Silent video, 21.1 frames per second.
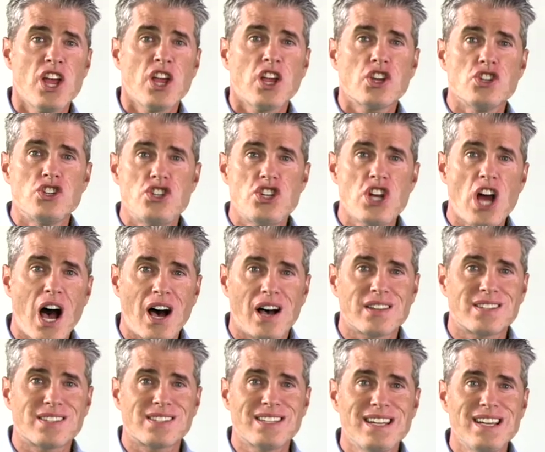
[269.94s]

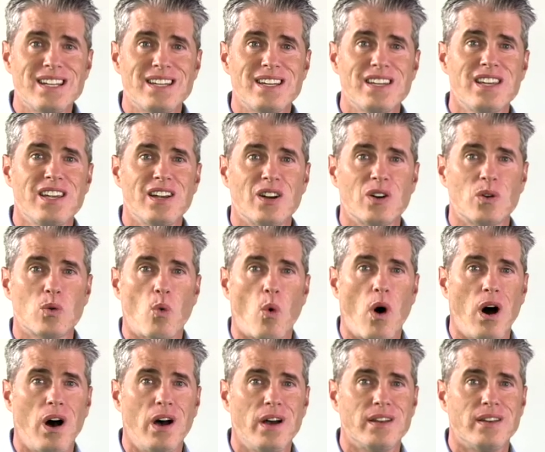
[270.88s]
just in year
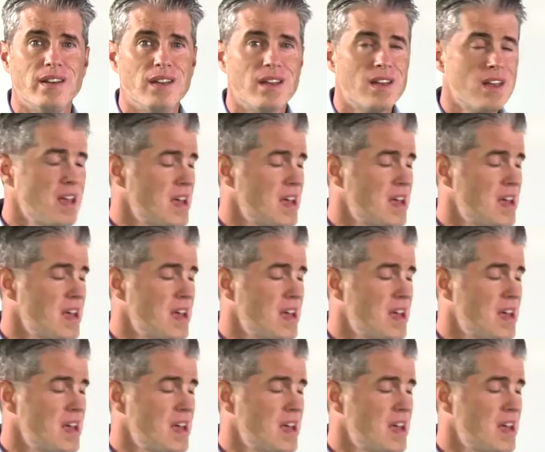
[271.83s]
one.